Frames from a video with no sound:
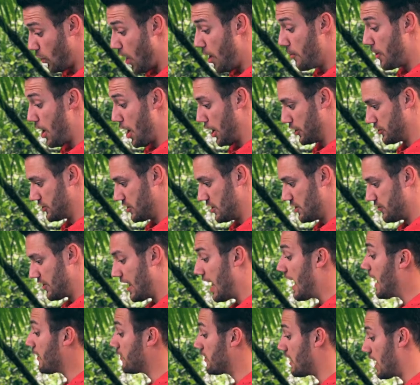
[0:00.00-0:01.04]
Walmart
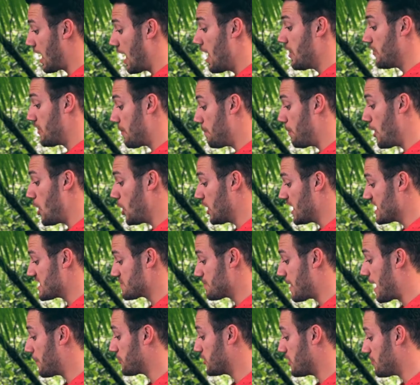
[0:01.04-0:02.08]
that had the bogus
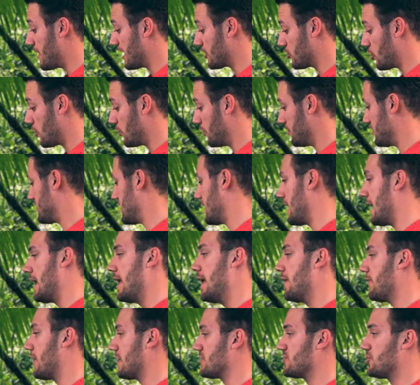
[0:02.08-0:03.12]
map to McDonald's in it.
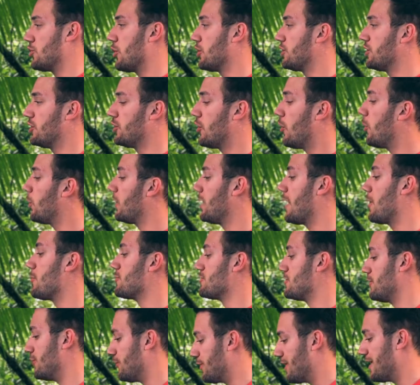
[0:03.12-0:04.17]
No, that's not at all what I
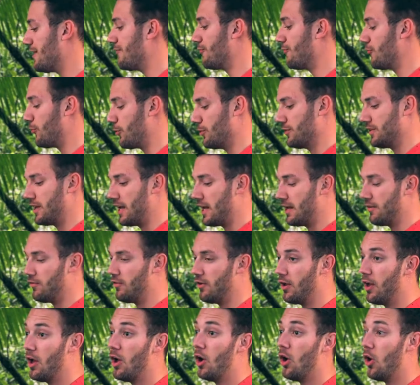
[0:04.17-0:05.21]
was looking for, Dave.
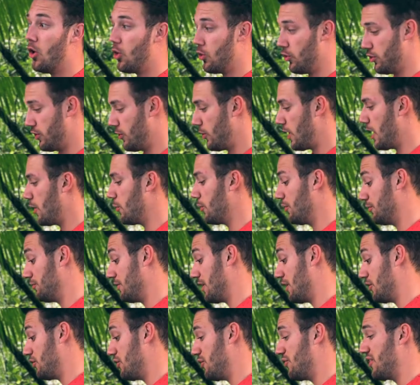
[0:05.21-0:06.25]
Although I will
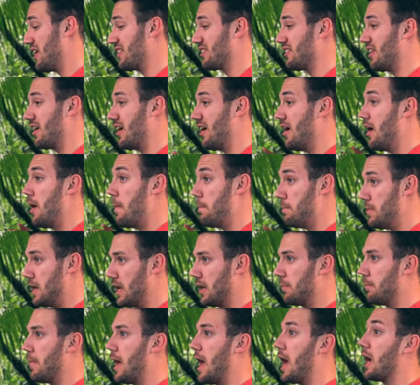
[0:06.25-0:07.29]
tell you that the
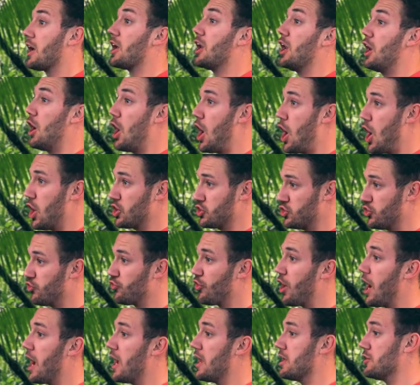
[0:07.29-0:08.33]
Big Mac, large
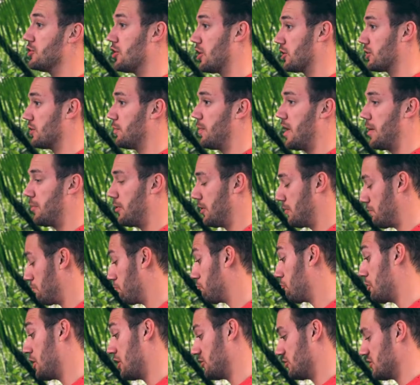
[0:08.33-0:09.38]
fry, and Dr. Pepper
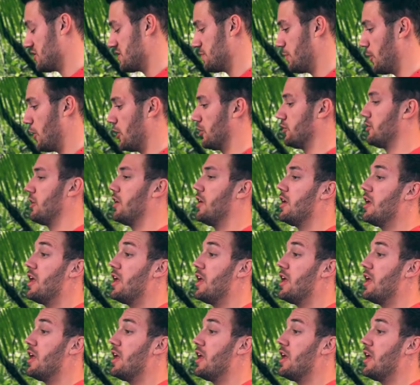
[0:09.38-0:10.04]
hit the spot.